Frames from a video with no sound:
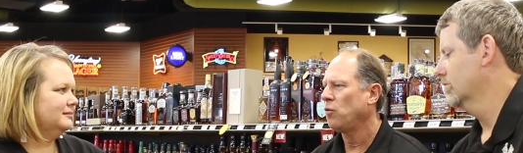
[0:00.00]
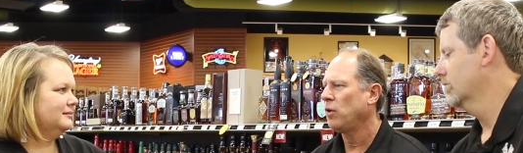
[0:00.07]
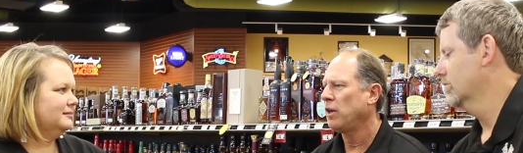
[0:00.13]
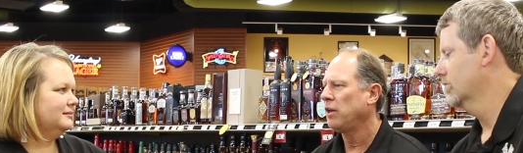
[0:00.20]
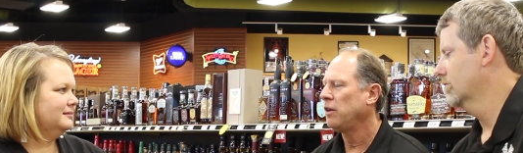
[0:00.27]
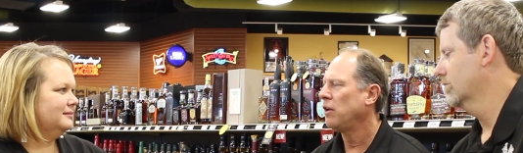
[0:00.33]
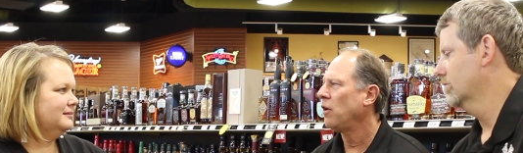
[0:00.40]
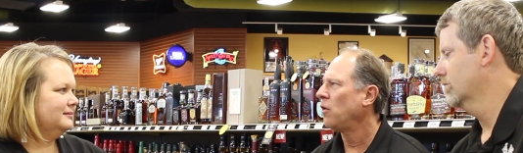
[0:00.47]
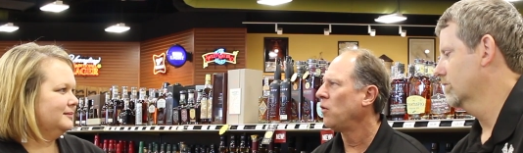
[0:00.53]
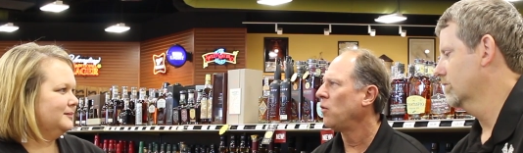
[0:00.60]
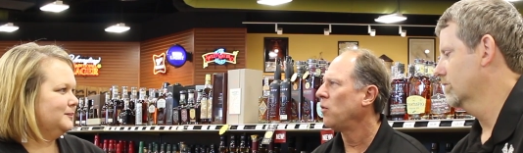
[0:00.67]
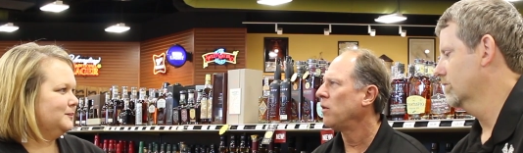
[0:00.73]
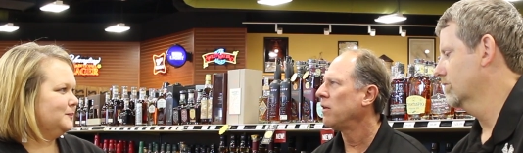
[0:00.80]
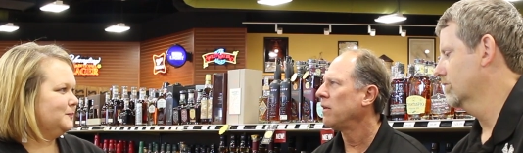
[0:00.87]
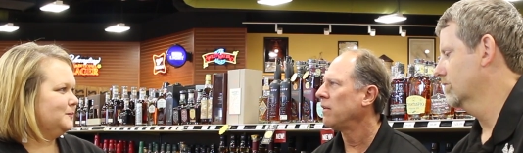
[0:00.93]
Speaker 1: really
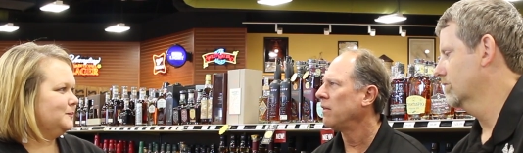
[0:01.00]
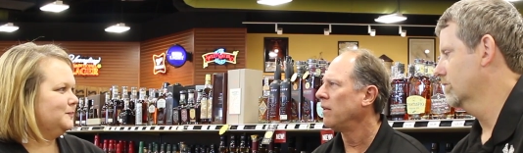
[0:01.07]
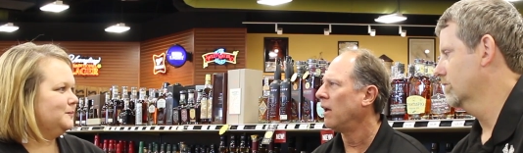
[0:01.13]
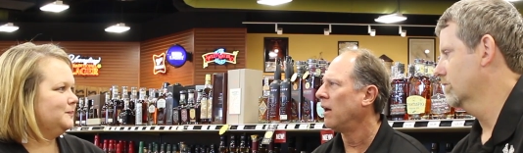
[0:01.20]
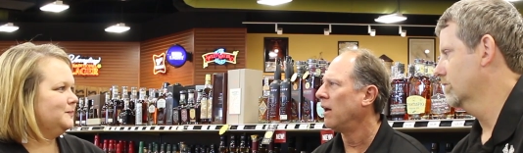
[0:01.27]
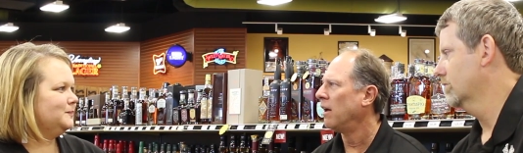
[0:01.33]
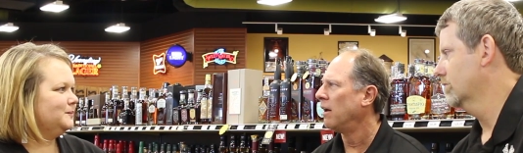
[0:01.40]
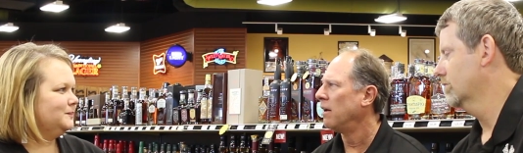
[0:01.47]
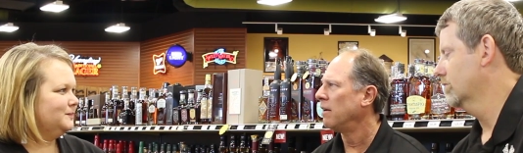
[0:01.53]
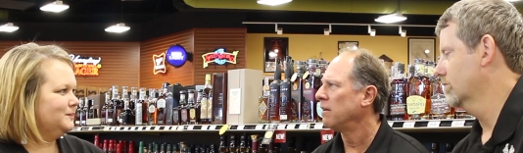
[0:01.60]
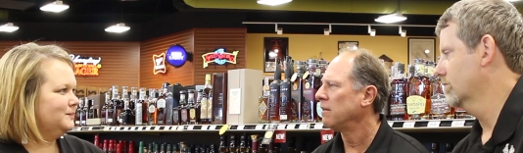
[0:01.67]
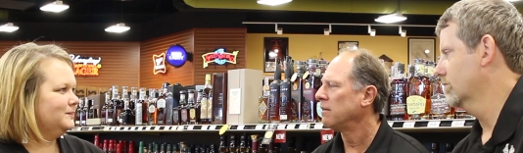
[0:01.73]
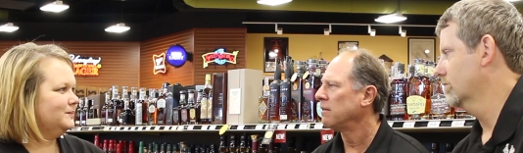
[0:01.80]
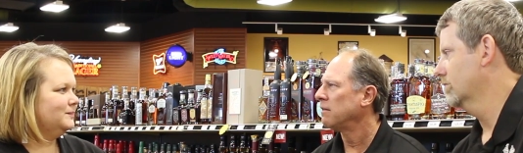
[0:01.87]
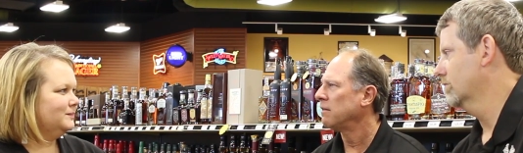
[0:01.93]
know,
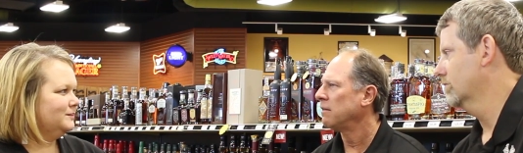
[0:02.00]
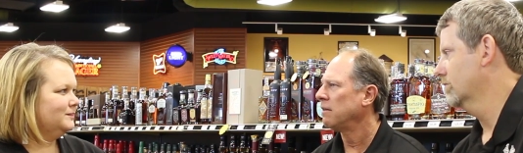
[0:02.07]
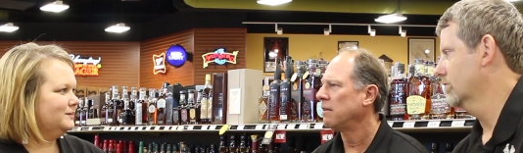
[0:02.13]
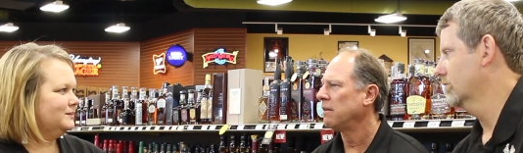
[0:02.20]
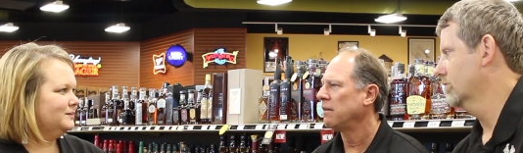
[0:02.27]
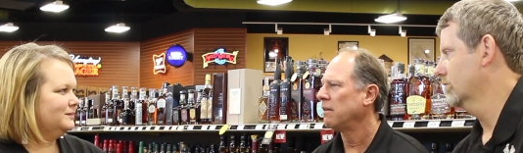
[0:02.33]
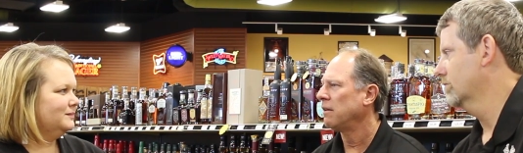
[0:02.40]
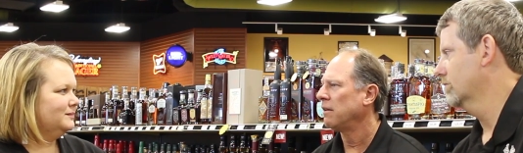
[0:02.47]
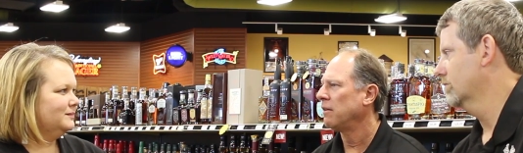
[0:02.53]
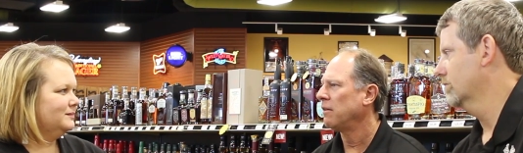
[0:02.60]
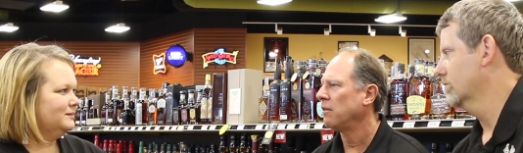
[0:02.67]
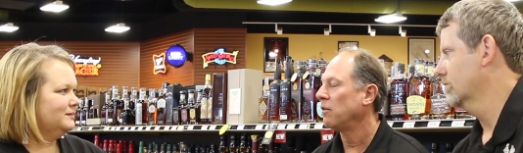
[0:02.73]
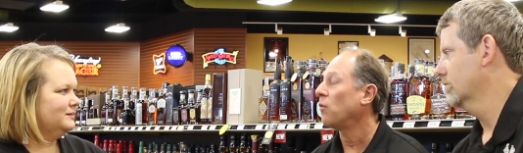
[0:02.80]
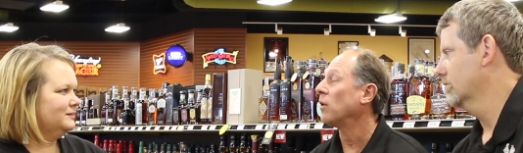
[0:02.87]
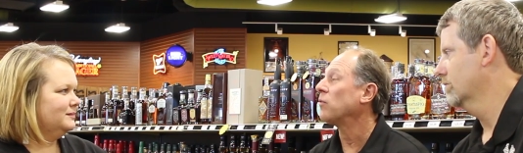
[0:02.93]

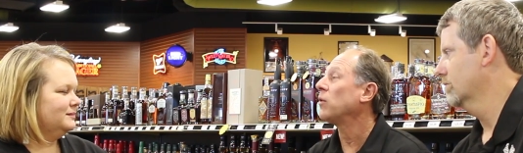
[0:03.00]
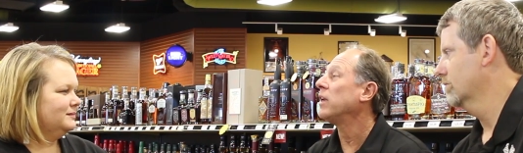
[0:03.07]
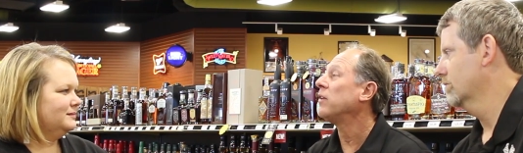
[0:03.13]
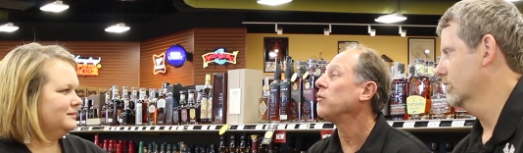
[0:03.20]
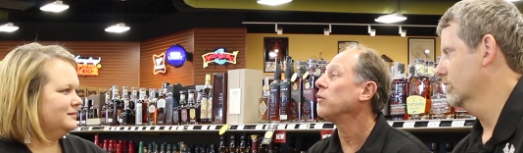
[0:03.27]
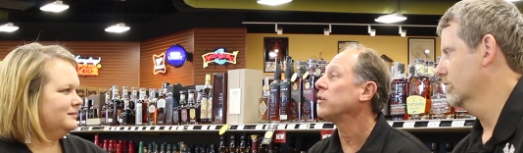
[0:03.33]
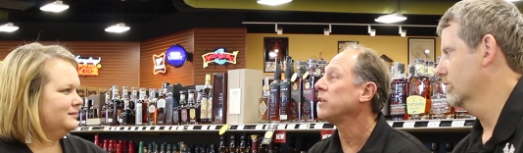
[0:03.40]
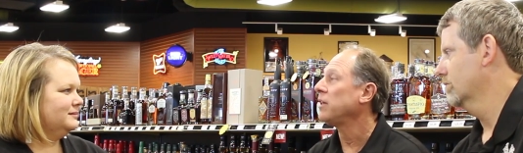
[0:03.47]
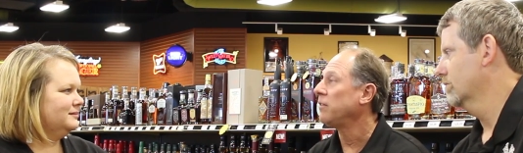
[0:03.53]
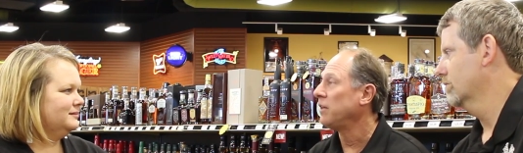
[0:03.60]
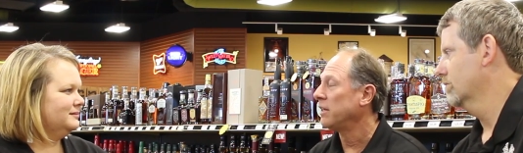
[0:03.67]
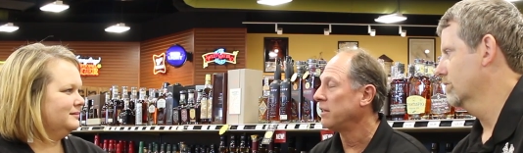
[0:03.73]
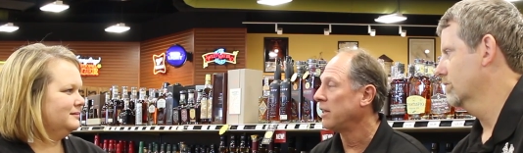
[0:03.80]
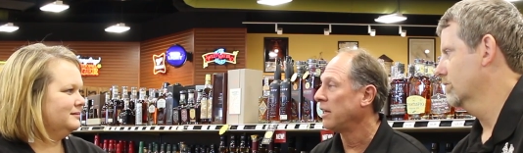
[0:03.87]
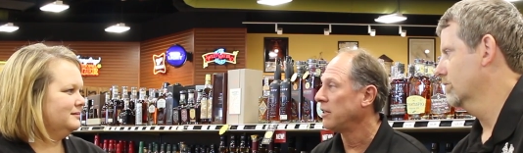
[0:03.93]
uh, well, we didn't
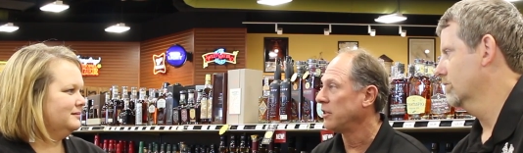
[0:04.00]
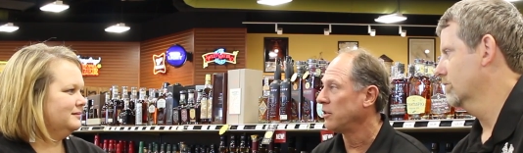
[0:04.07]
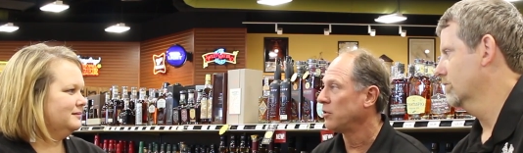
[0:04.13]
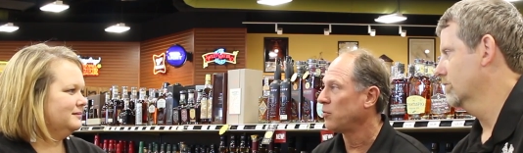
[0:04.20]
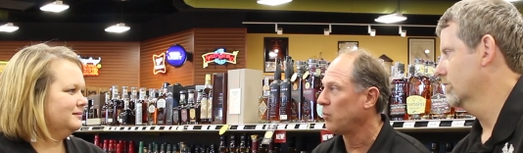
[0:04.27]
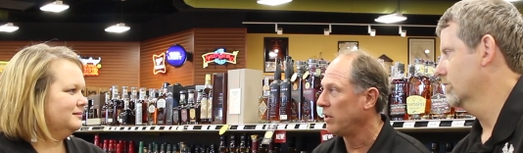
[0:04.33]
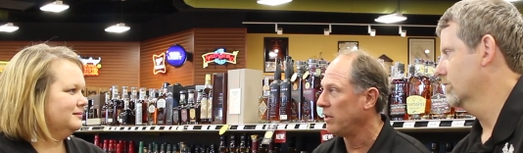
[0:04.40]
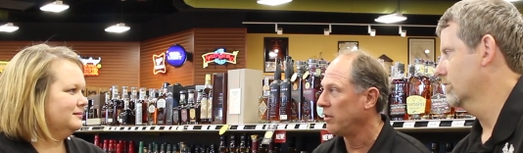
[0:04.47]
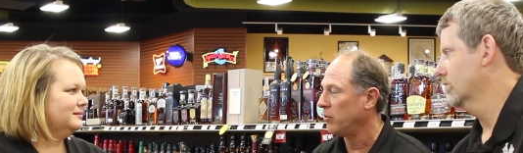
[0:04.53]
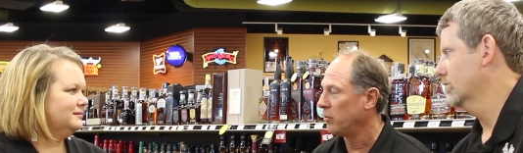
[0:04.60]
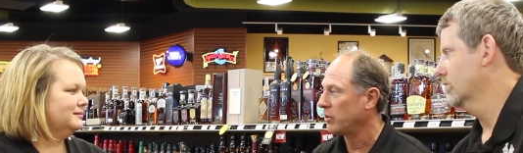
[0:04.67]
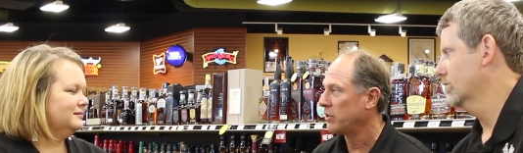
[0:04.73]
receive the intelligence we needed to